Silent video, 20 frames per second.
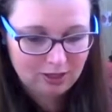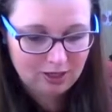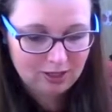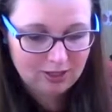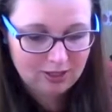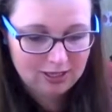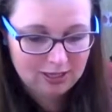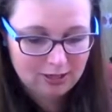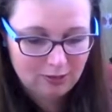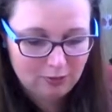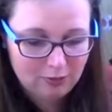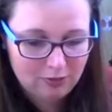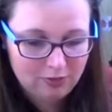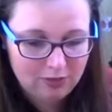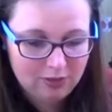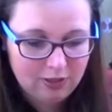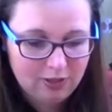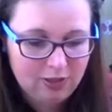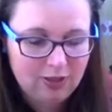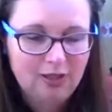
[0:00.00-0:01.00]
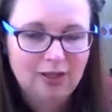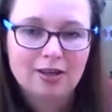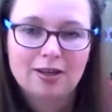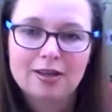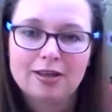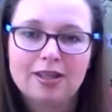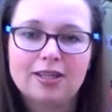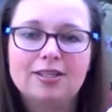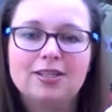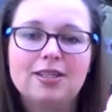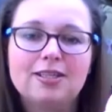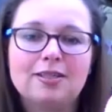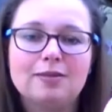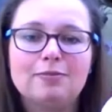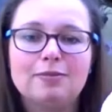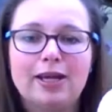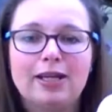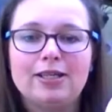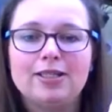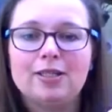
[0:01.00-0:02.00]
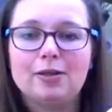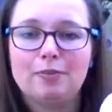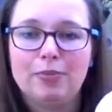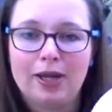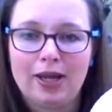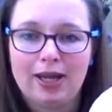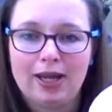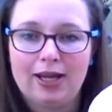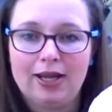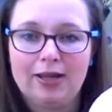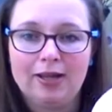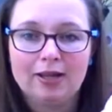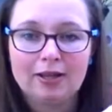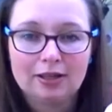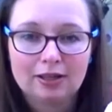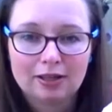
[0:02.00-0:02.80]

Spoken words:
Now, this isn't meant to be